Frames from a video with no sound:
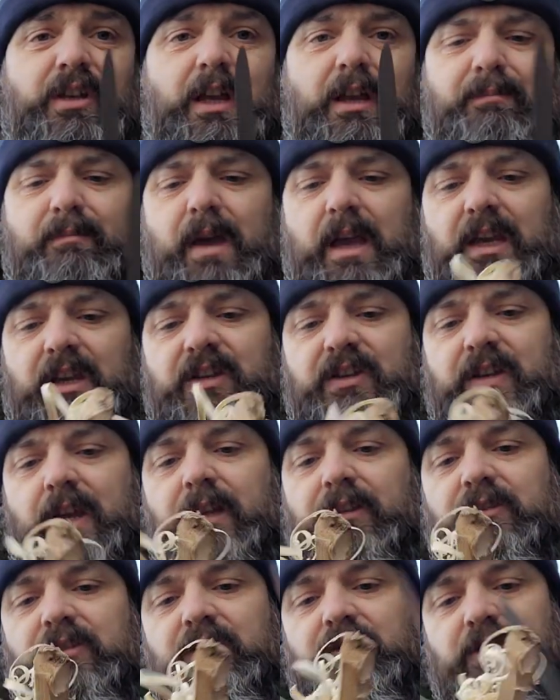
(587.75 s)
It makes
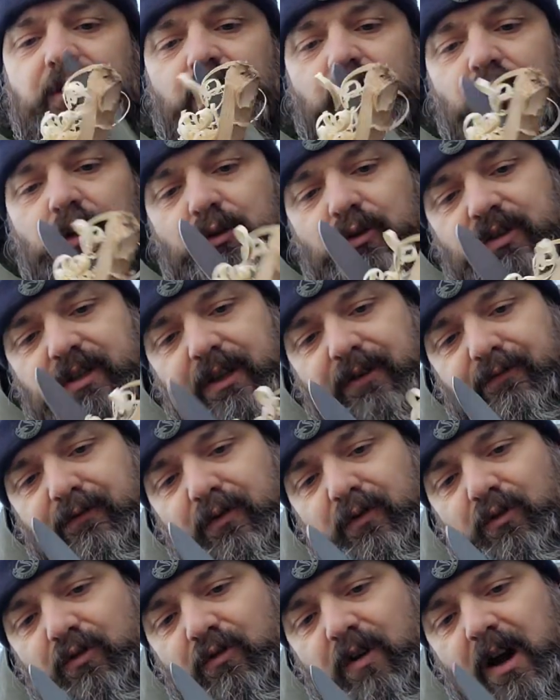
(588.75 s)
sense to use
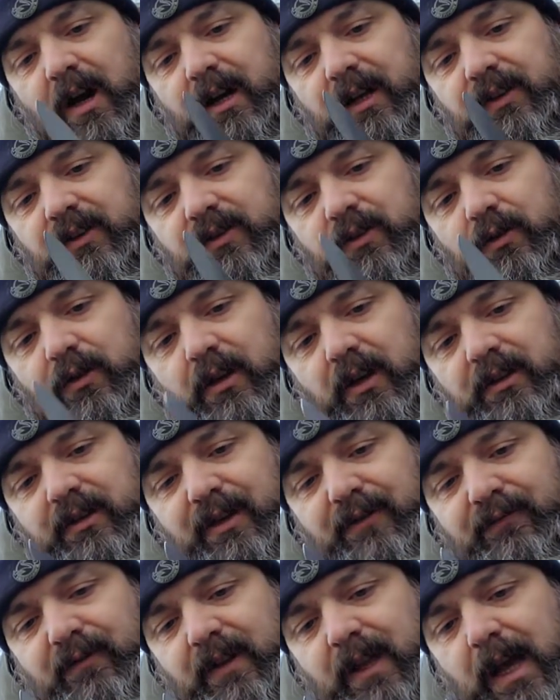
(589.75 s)
different grinds at
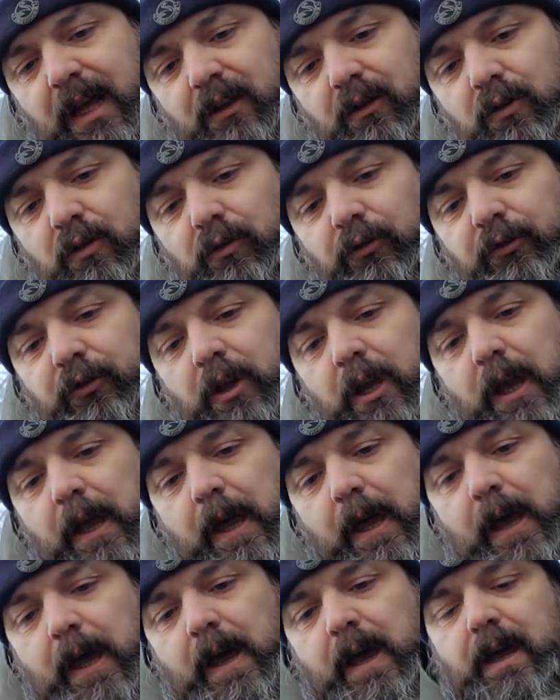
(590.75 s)
different angles,
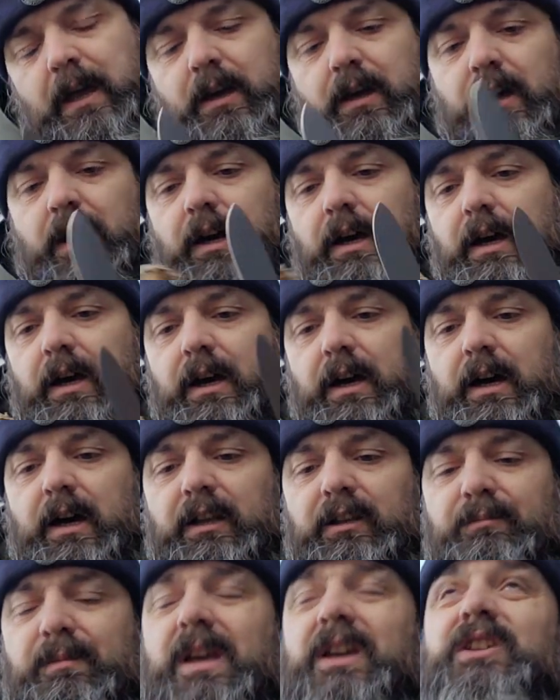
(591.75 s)

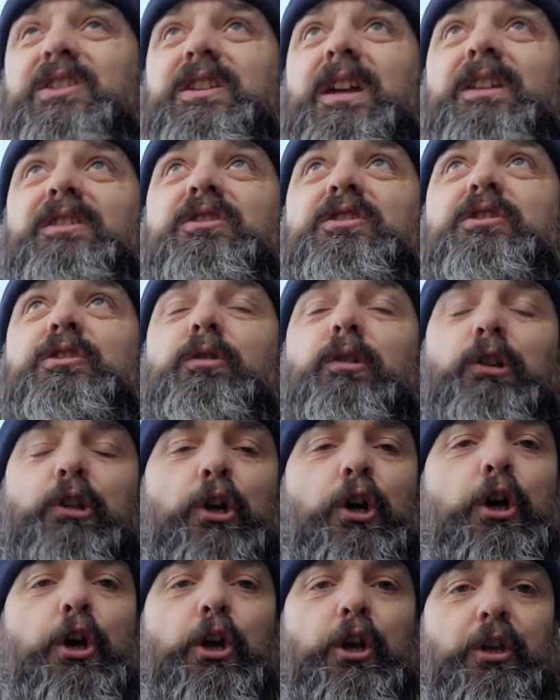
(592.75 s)
and makes sense to
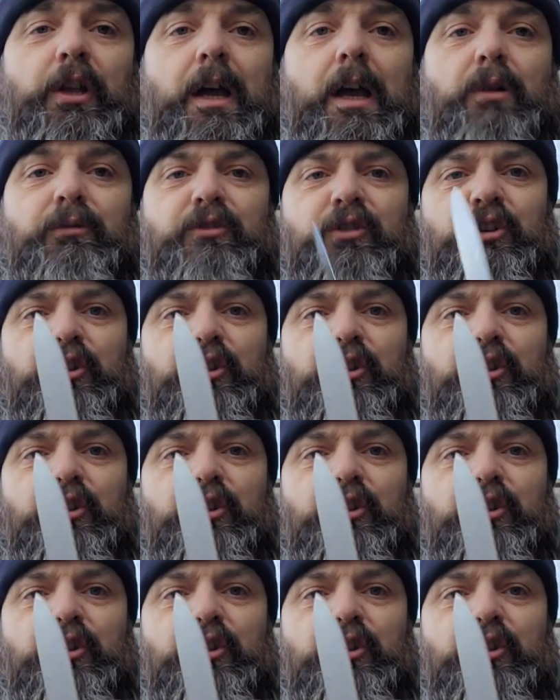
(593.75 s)
learn how to